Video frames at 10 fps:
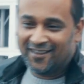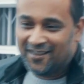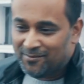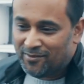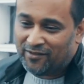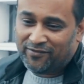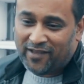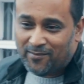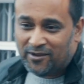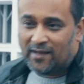My
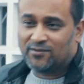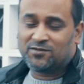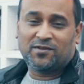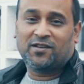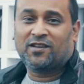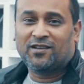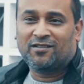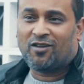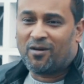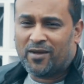family comes from a
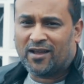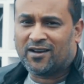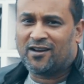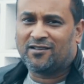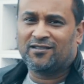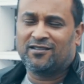car background.